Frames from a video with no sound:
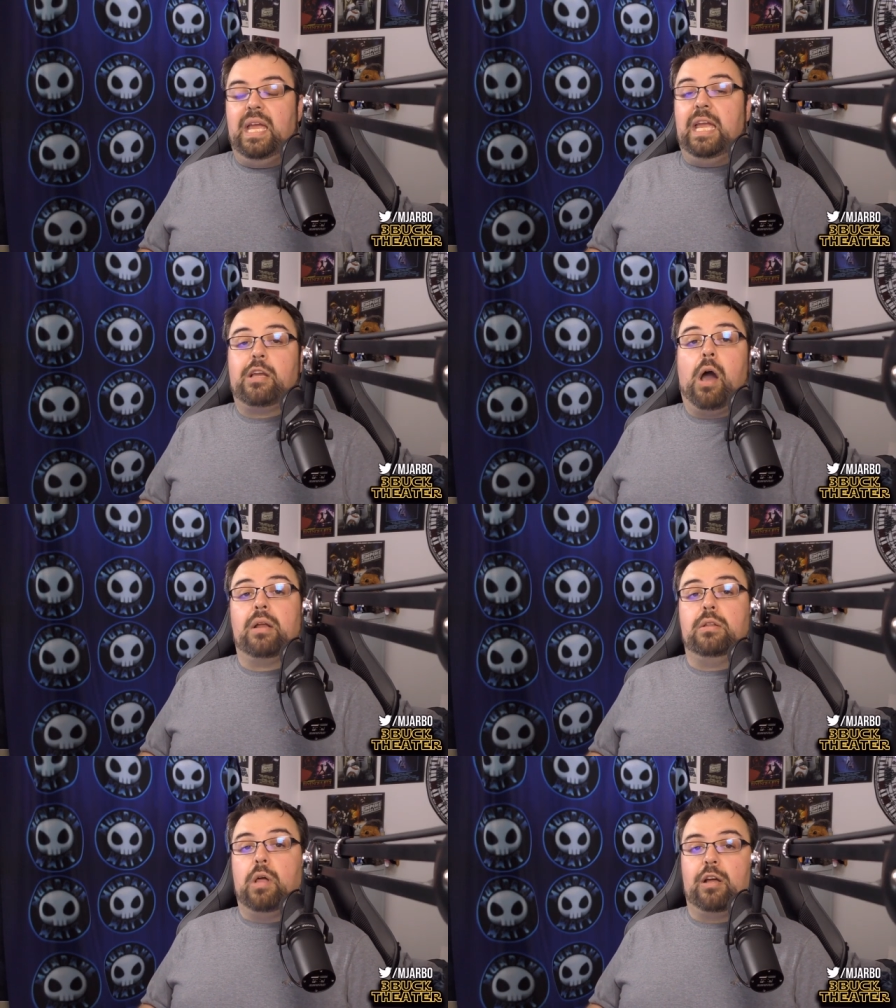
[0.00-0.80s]
It
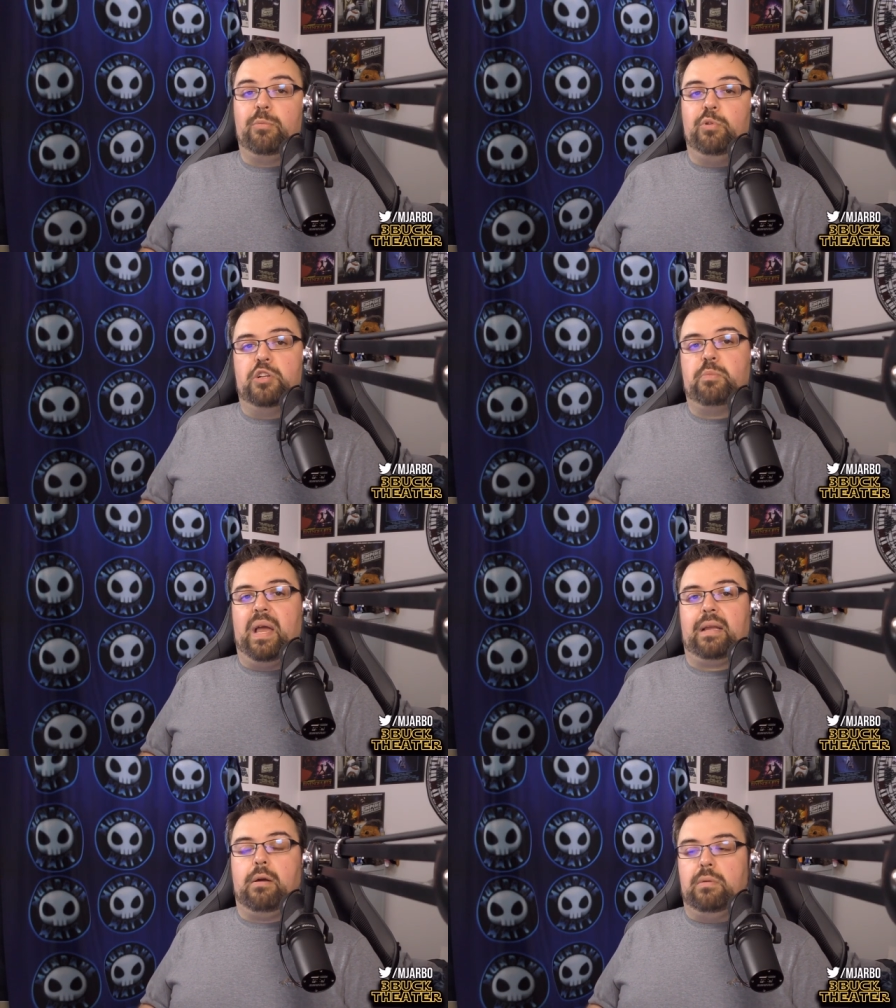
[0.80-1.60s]
caught a lot of
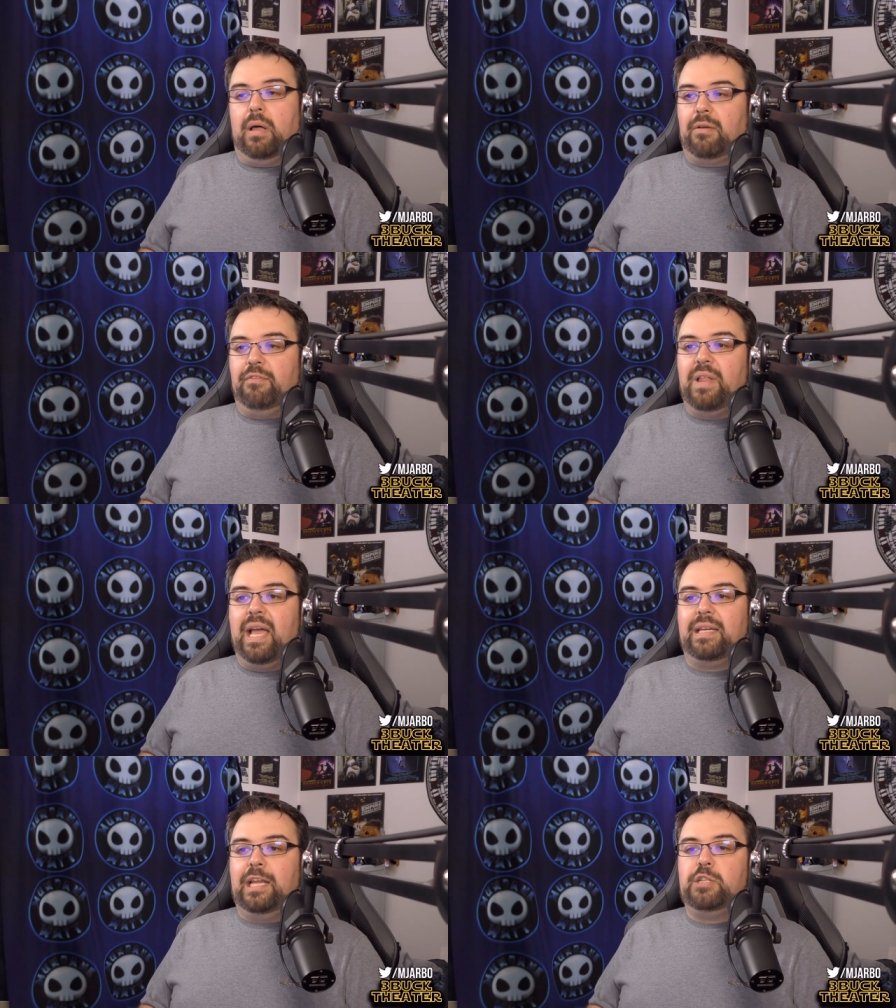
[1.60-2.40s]
pushback, a lot of
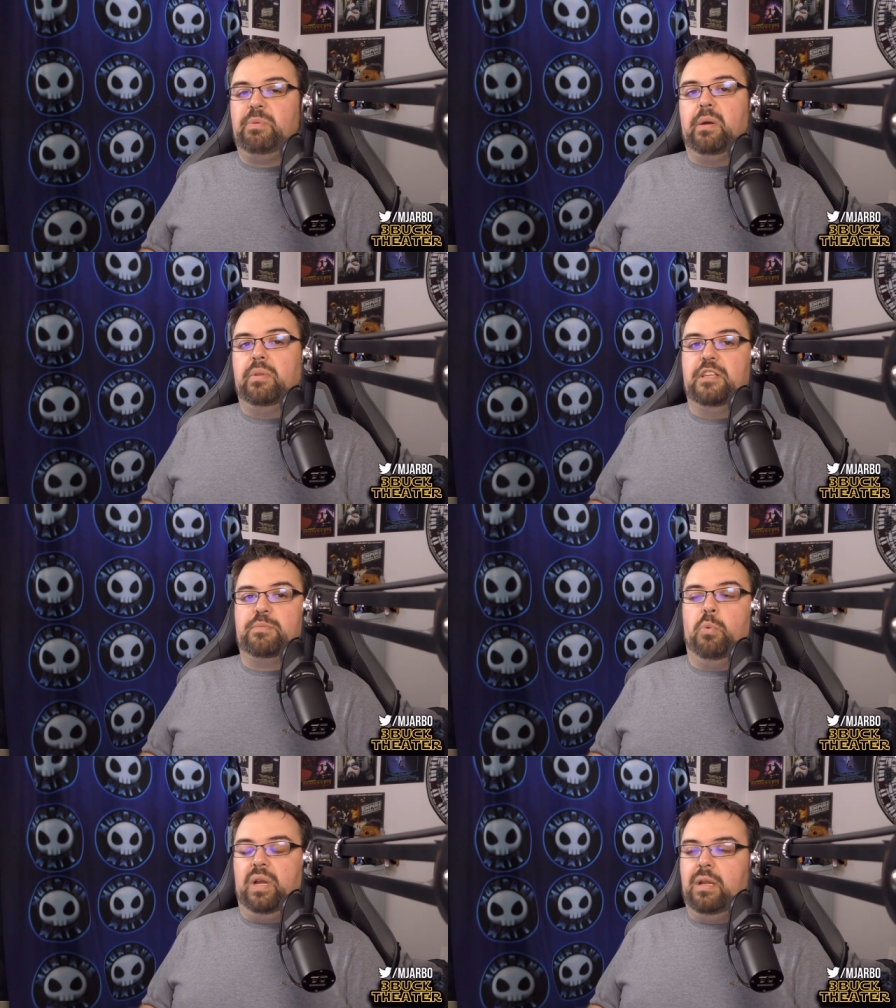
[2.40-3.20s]
flack, and HBO at this
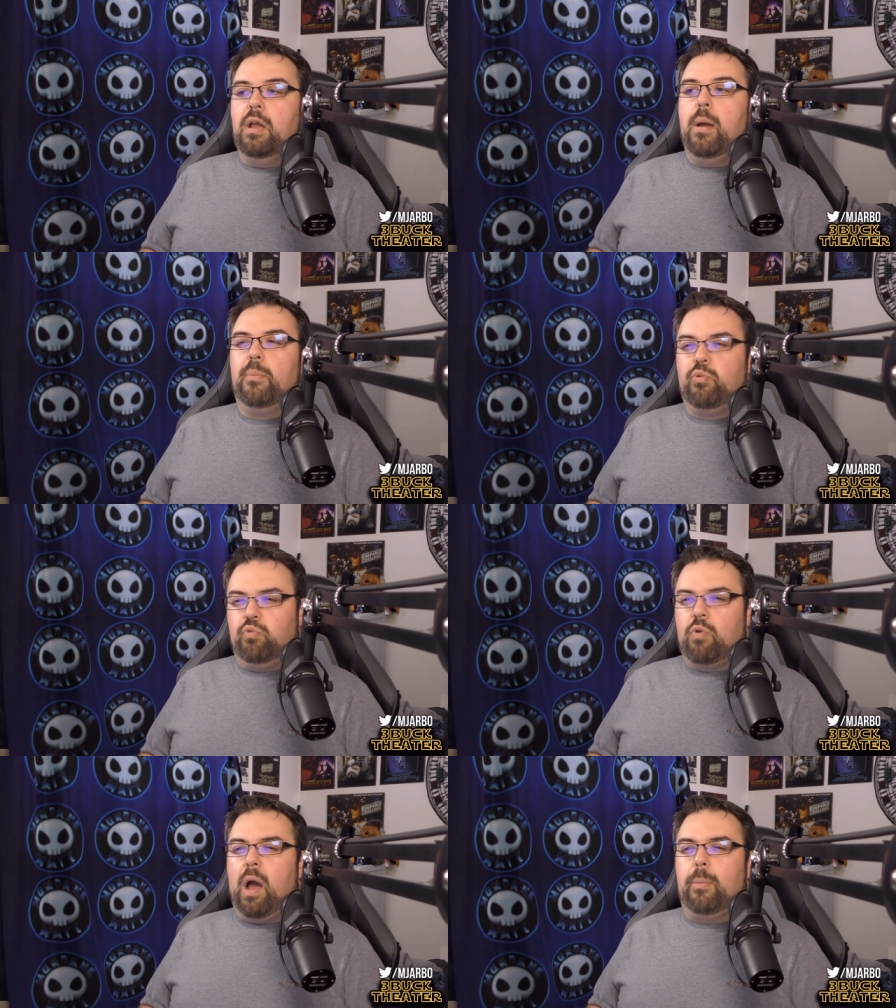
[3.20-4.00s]
point
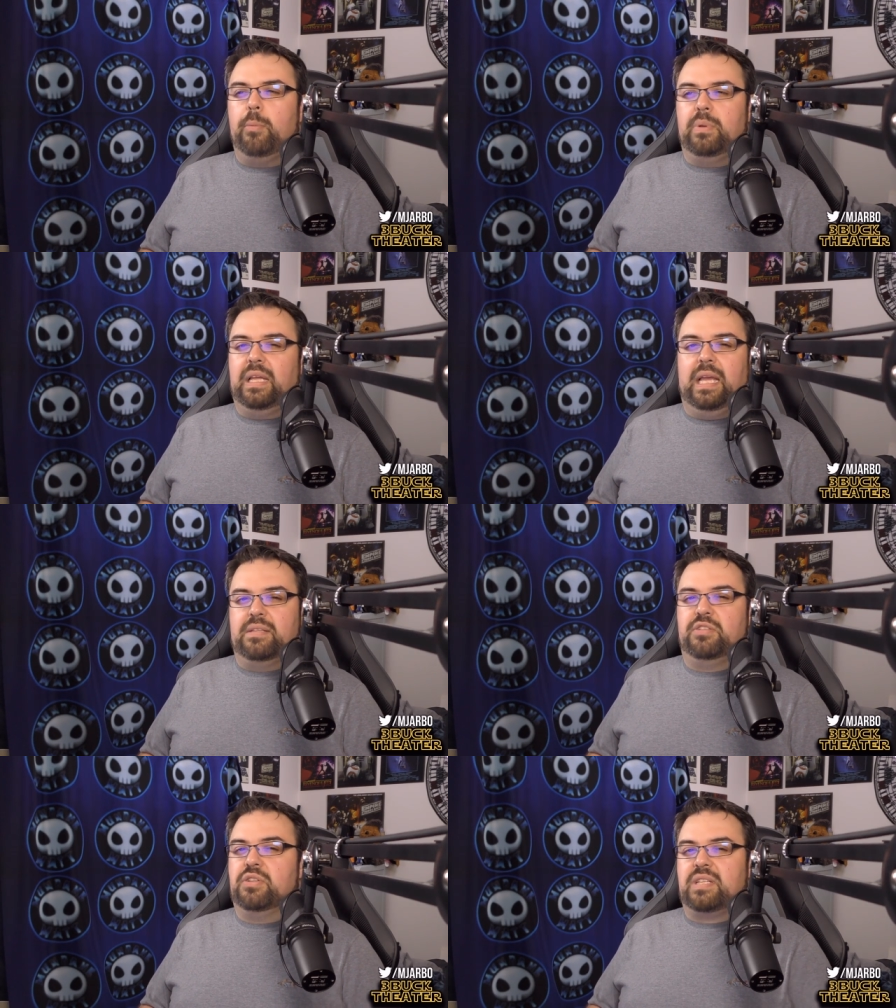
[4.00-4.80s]
probably
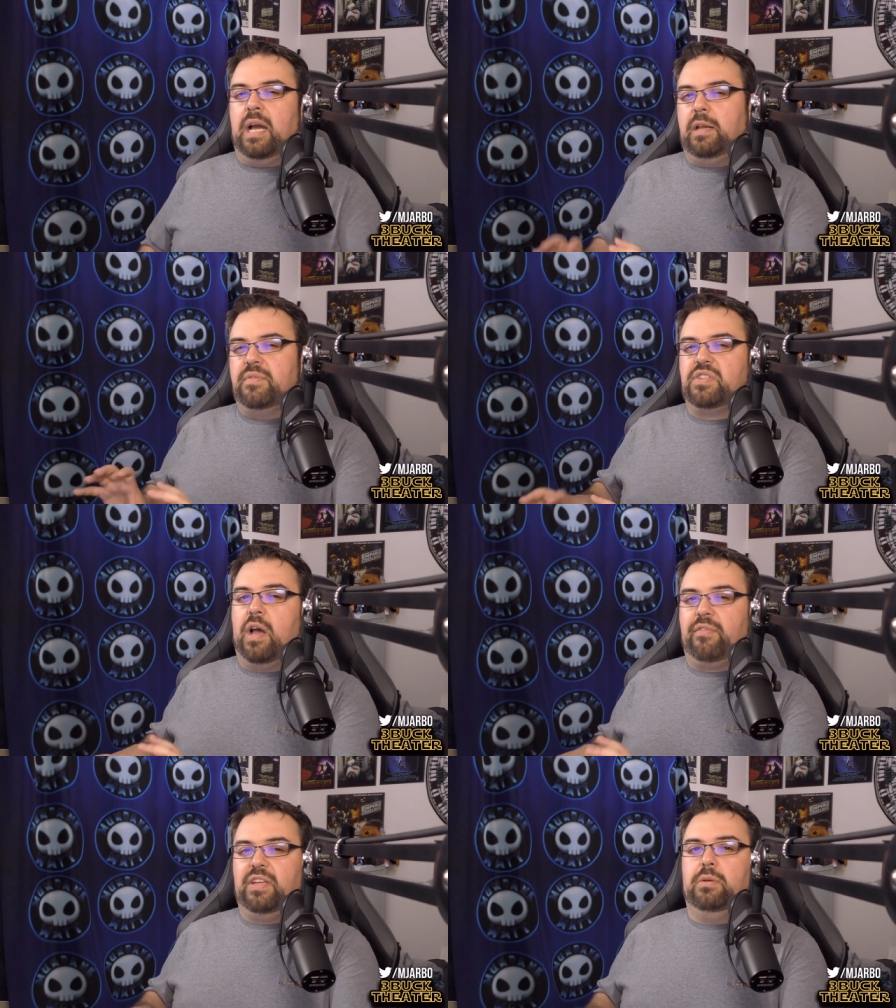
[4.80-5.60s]
has just kind of
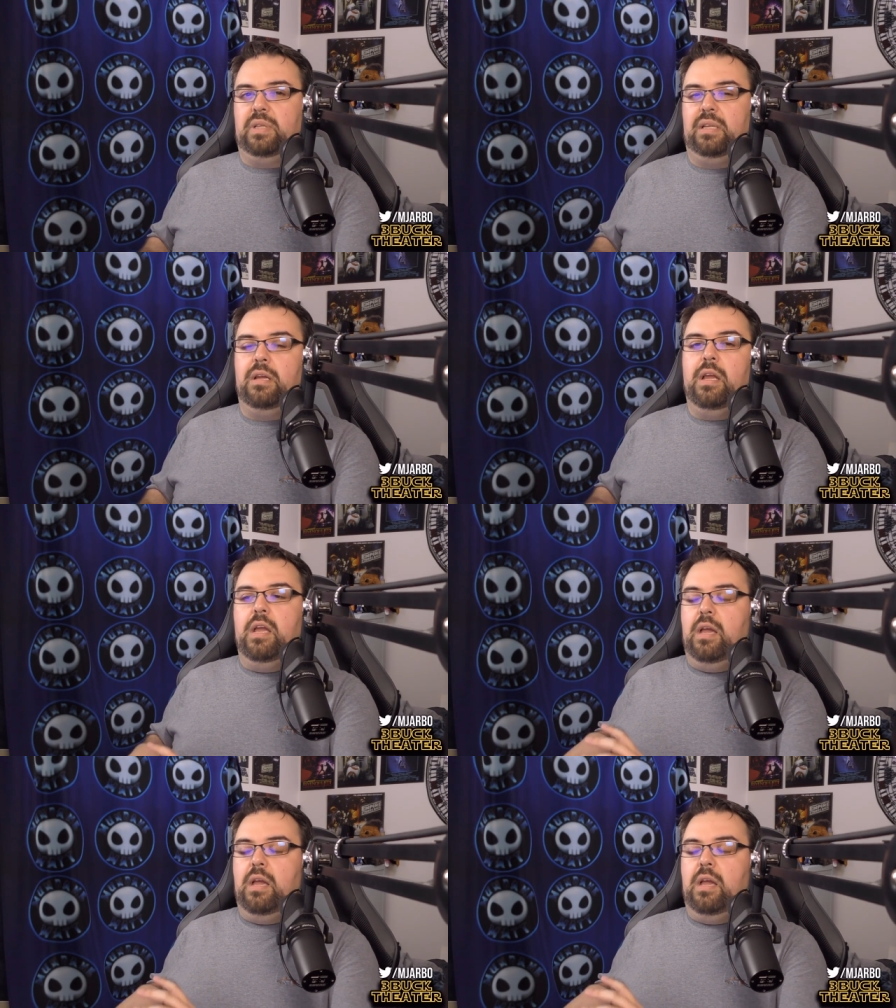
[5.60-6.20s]
soft killed it.